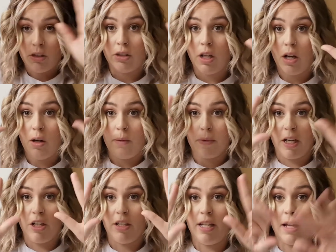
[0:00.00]
So I'm
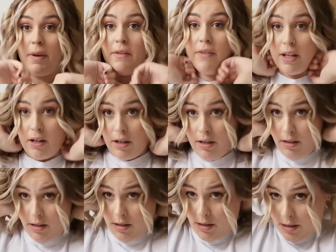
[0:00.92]
gonna just take my
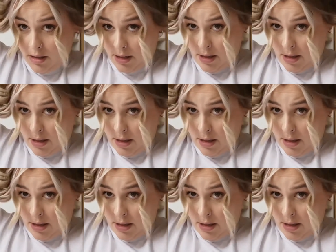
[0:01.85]
fingers